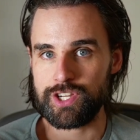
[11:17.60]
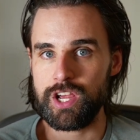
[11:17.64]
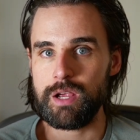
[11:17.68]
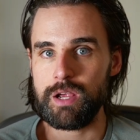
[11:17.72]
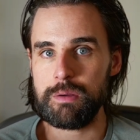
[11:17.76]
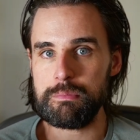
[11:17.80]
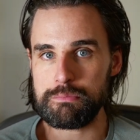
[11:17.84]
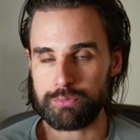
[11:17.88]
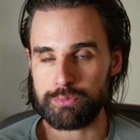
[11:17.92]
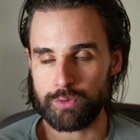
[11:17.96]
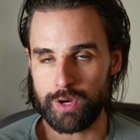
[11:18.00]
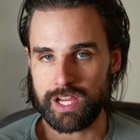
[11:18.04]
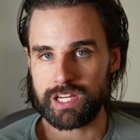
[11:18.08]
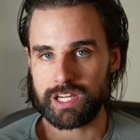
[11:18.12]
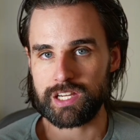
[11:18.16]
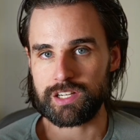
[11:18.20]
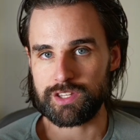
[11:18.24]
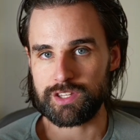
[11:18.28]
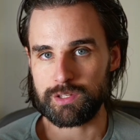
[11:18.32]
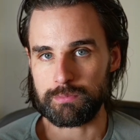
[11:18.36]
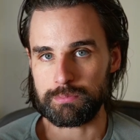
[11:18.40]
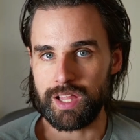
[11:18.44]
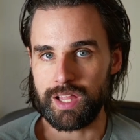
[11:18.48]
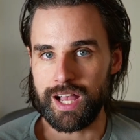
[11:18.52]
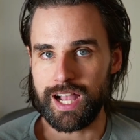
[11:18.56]
break
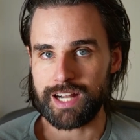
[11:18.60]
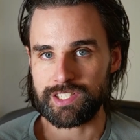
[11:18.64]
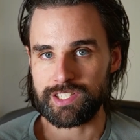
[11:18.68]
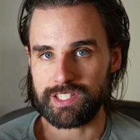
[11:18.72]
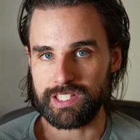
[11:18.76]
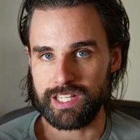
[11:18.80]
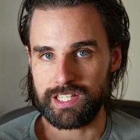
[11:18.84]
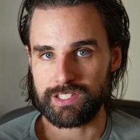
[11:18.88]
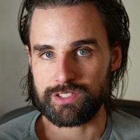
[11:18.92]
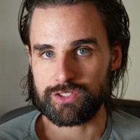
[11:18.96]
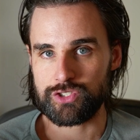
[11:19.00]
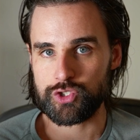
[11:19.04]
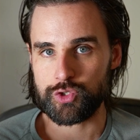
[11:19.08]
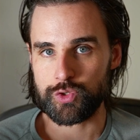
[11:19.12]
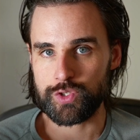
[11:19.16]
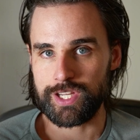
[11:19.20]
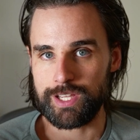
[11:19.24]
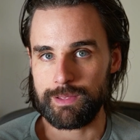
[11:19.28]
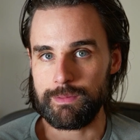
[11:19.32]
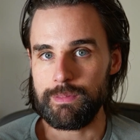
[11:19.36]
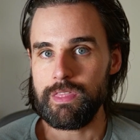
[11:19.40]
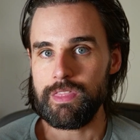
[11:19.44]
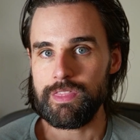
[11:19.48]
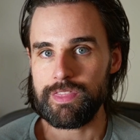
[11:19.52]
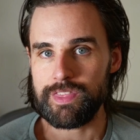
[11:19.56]
into the blockchain
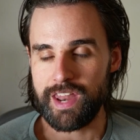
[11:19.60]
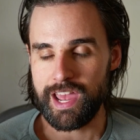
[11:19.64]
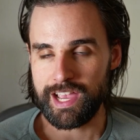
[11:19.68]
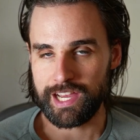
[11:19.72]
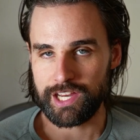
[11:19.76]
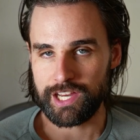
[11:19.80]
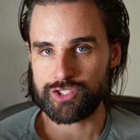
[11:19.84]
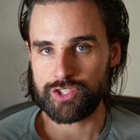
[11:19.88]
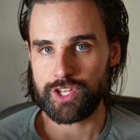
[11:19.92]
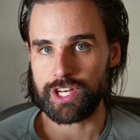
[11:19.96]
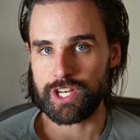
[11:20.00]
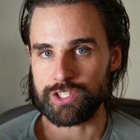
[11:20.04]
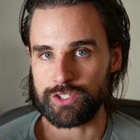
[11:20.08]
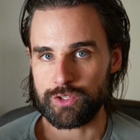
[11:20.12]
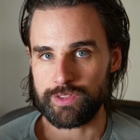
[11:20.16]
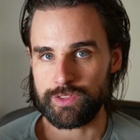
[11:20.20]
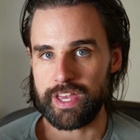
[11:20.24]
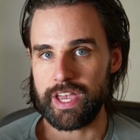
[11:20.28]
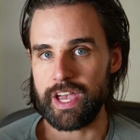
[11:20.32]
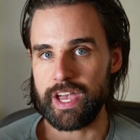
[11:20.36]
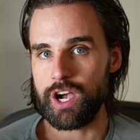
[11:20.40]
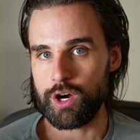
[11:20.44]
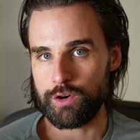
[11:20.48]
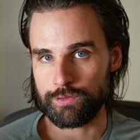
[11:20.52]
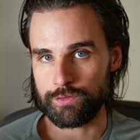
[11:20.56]
industry, then I can show you how to do
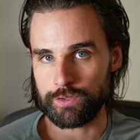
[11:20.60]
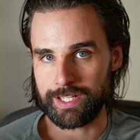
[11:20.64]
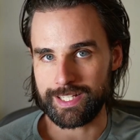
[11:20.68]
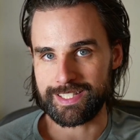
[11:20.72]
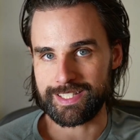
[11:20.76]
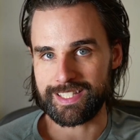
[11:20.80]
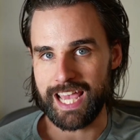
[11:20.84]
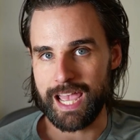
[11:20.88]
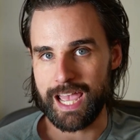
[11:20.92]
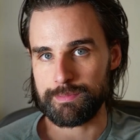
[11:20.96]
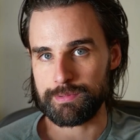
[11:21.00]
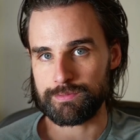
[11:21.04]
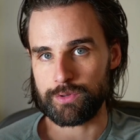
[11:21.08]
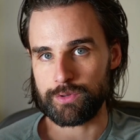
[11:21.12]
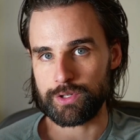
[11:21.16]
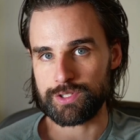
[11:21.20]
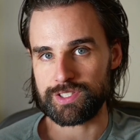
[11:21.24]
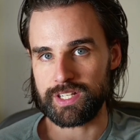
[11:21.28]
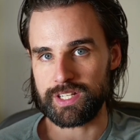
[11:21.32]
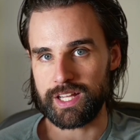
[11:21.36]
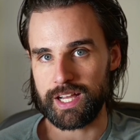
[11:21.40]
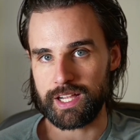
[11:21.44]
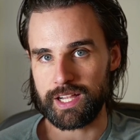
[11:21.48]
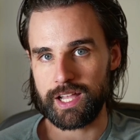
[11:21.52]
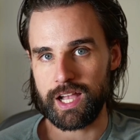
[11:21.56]
that over at dapp university
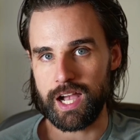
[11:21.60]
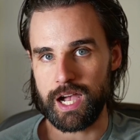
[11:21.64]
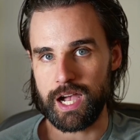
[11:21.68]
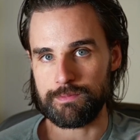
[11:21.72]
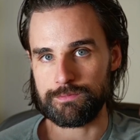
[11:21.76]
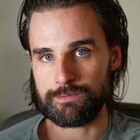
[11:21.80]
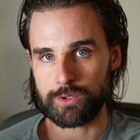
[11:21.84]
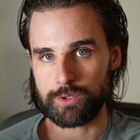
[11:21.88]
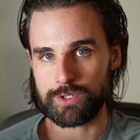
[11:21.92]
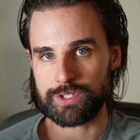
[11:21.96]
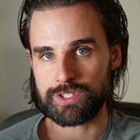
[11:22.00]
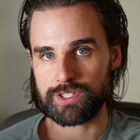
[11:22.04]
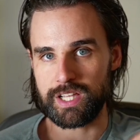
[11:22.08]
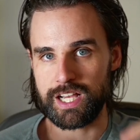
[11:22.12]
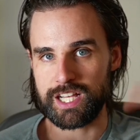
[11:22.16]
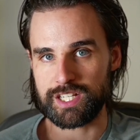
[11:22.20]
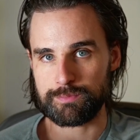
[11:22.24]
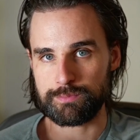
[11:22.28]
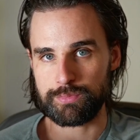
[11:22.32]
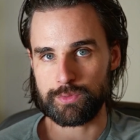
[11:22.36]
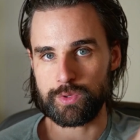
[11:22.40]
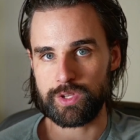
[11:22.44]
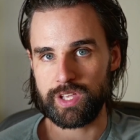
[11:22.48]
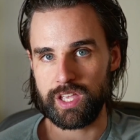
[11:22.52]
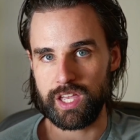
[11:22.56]
dot com forward slash
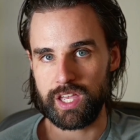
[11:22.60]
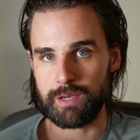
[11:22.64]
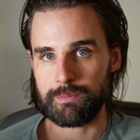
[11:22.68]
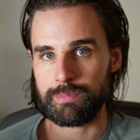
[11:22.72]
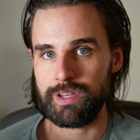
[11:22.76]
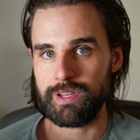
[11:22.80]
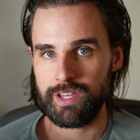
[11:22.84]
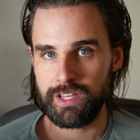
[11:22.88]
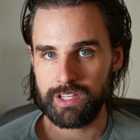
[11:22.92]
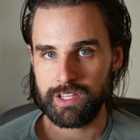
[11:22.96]
bootcamp.